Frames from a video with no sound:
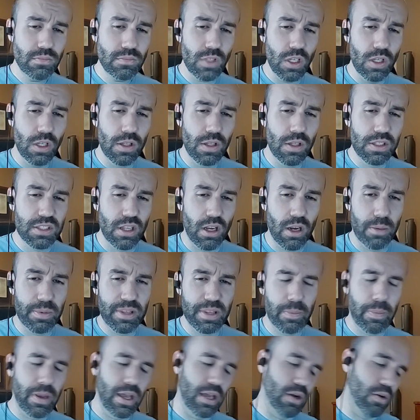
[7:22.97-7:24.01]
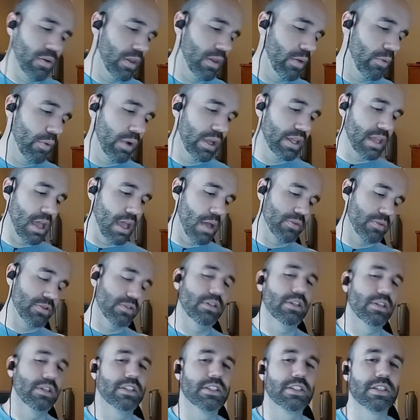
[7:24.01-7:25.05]
let's talk about the battle, and then we'll get to
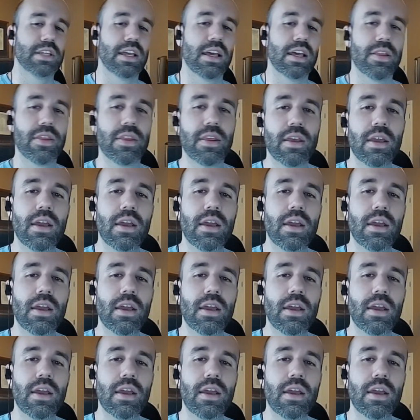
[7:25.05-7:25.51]
Absalom's death.